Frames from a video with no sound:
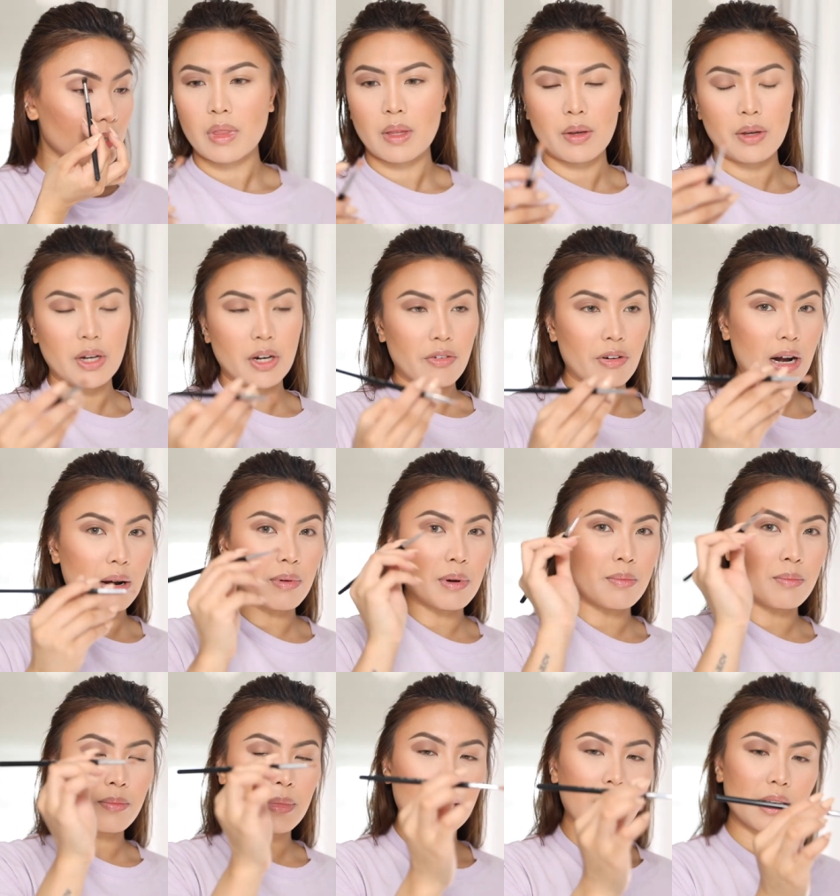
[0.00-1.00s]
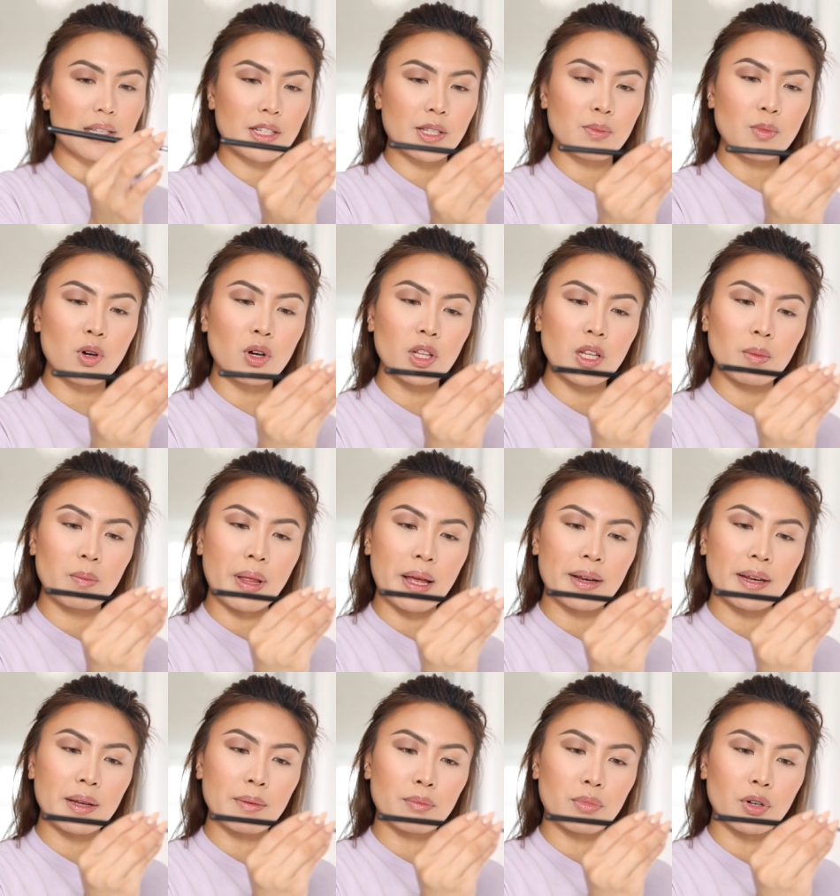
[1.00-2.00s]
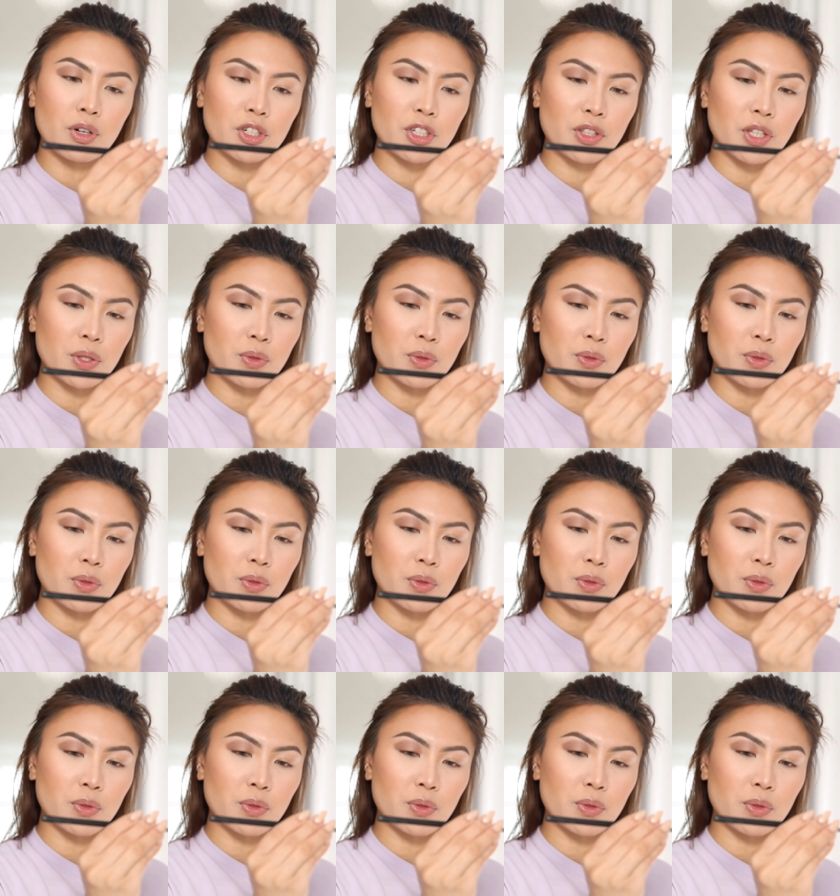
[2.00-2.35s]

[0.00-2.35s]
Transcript: I'm going to grab a smaller blending brush.